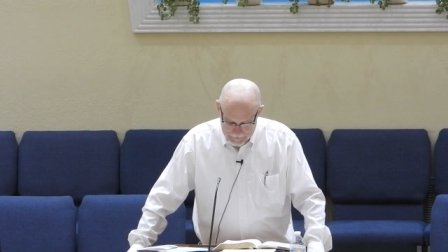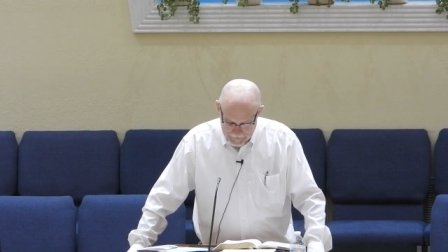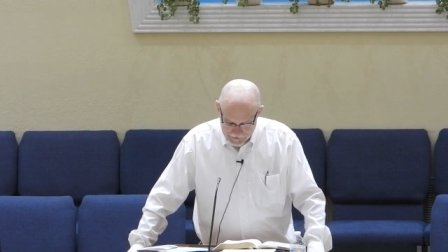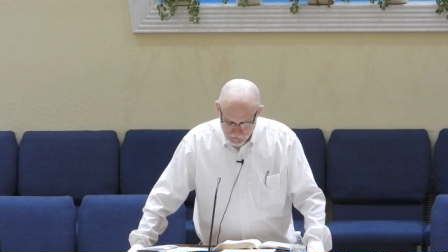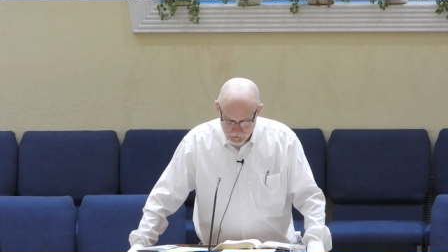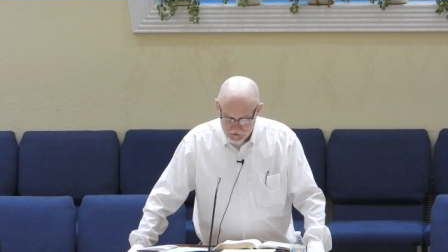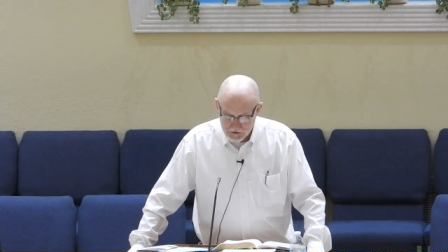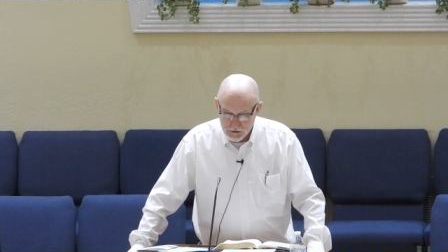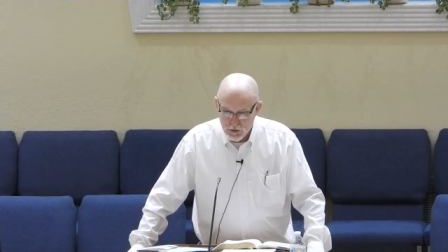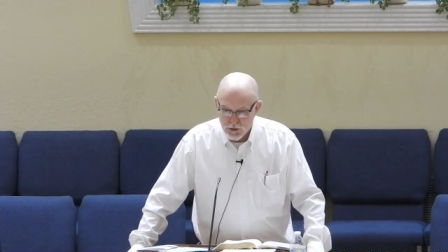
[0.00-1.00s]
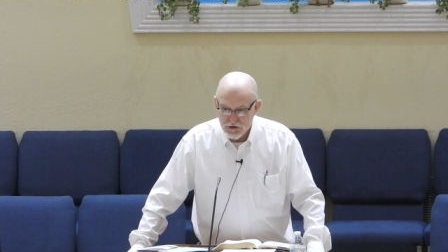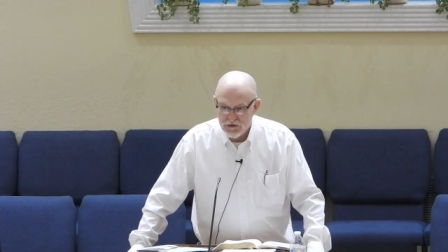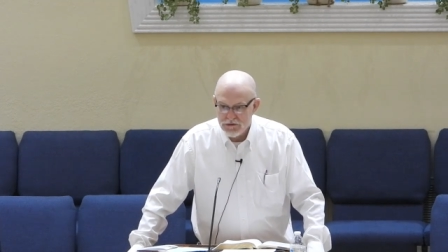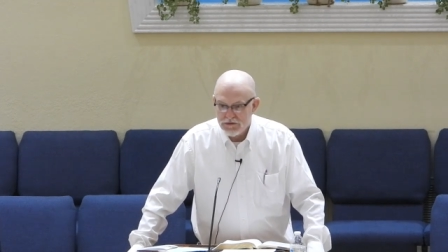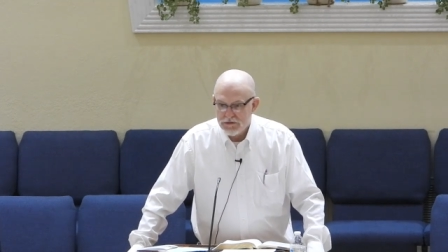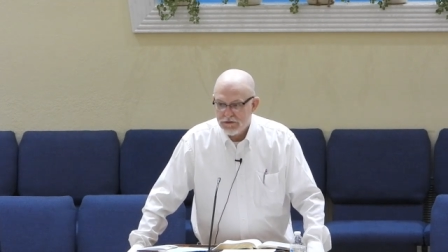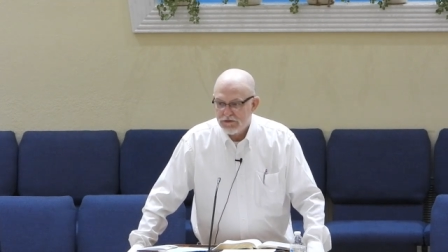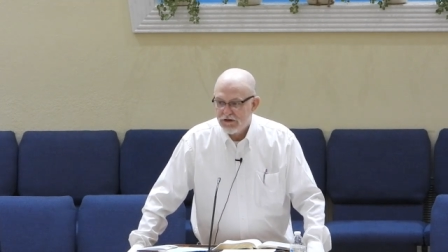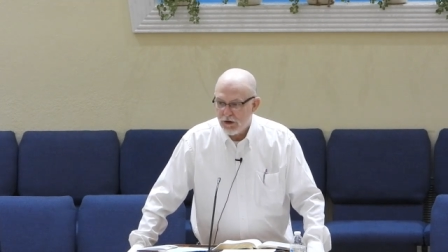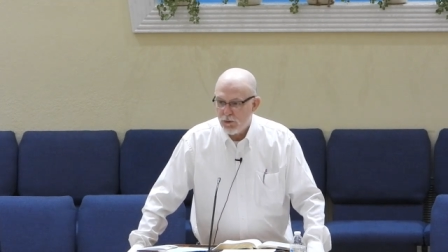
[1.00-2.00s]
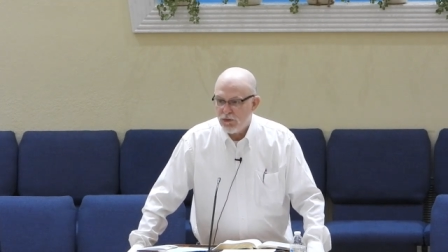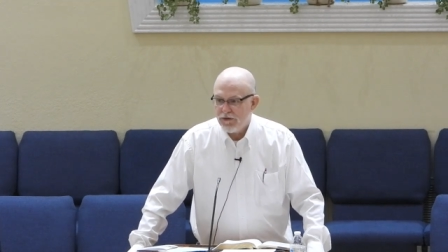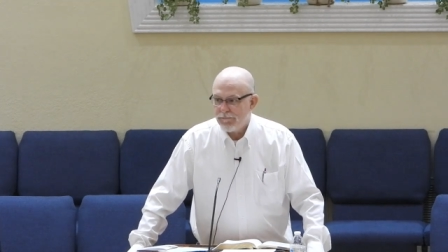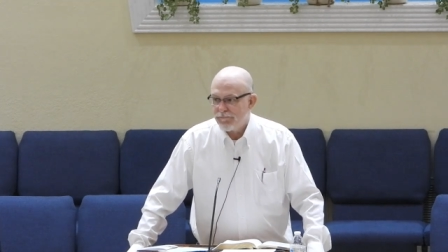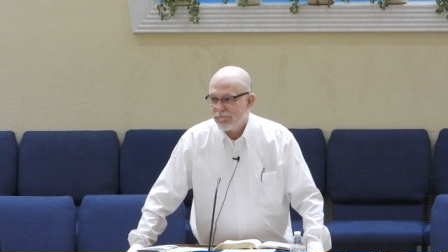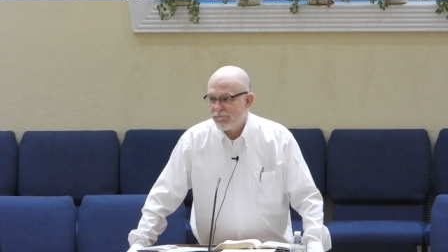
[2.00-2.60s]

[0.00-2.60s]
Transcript: That's what the Lord told them.